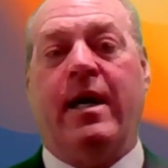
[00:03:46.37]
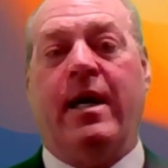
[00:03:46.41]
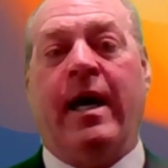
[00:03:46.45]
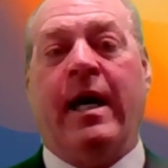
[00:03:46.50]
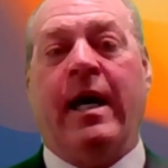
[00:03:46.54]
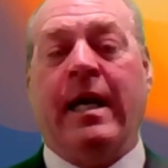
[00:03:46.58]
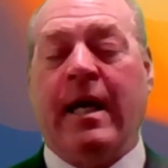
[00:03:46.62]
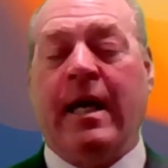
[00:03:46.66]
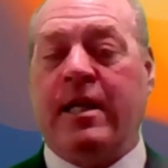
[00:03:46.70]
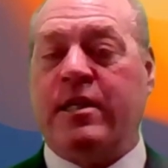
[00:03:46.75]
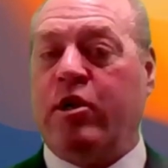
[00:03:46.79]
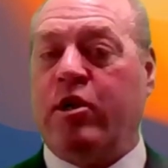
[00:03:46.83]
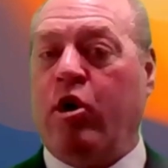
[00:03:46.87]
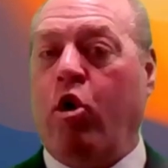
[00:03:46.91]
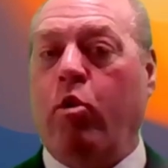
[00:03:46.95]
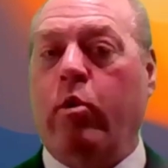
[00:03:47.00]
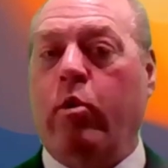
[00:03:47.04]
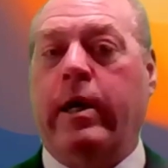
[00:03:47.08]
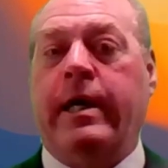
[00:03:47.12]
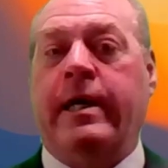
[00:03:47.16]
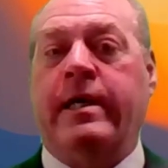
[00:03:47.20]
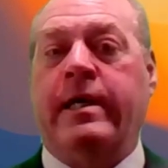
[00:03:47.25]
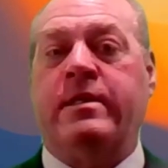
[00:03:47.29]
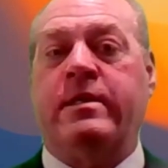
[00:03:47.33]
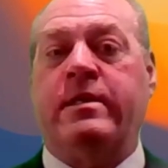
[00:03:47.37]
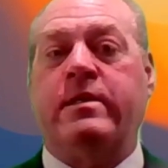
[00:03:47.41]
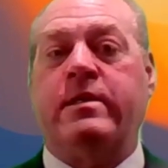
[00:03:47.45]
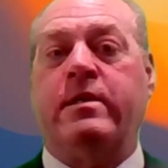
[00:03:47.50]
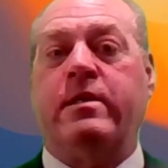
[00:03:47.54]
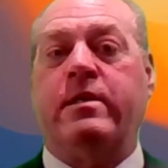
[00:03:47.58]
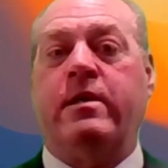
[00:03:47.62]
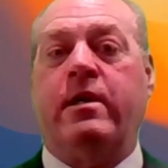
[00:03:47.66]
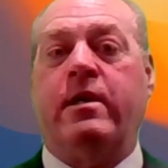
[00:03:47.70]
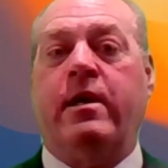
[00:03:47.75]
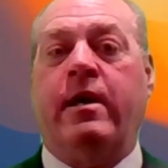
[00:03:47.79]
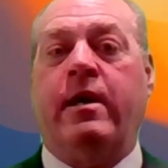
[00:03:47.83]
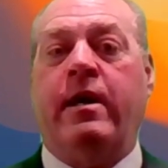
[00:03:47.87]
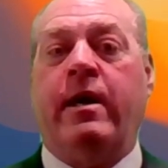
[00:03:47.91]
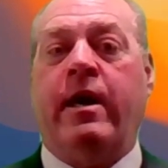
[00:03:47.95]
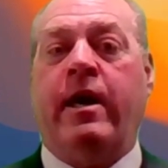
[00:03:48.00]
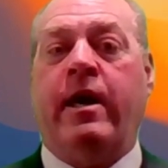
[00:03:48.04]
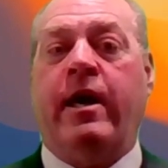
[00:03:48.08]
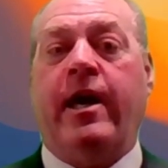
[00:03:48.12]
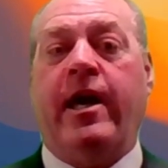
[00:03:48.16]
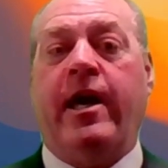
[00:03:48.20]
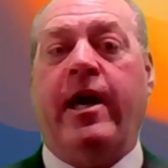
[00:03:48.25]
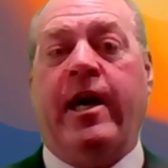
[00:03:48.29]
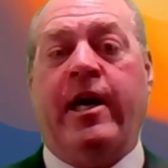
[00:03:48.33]
And as always,
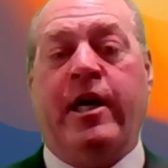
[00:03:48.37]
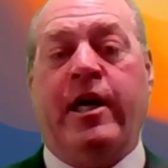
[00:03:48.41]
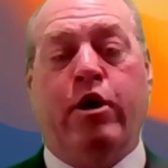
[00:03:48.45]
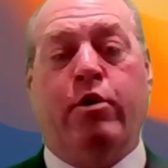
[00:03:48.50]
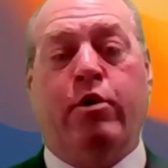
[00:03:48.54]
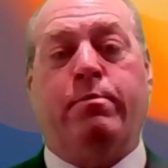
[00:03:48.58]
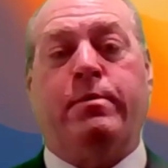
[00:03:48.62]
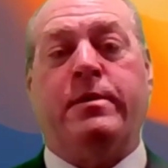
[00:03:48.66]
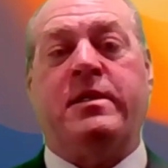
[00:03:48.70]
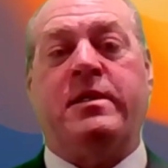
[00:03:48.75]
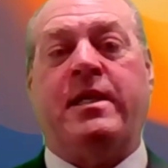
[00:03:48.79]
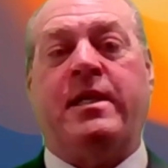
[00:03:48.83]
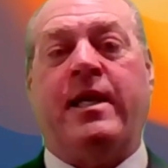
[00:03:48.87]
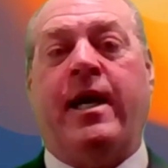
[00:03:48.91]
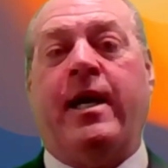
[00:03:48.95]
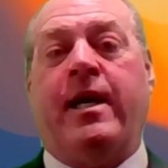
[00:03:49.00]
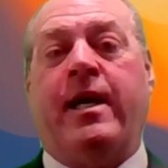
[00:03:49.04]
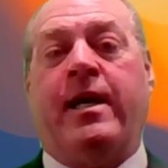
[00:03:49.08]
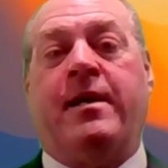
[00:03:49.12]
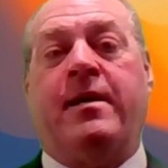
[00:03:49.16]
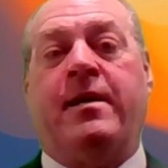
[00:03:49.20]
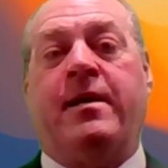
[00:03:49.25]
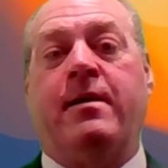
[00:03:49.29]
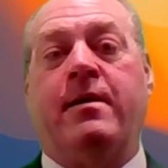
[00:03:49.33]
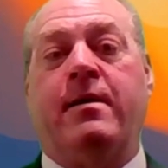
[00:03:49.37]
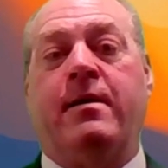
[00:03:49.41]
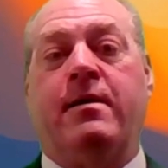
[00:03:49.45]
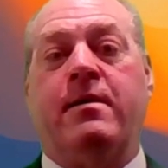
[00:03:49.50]
AOPA's Take,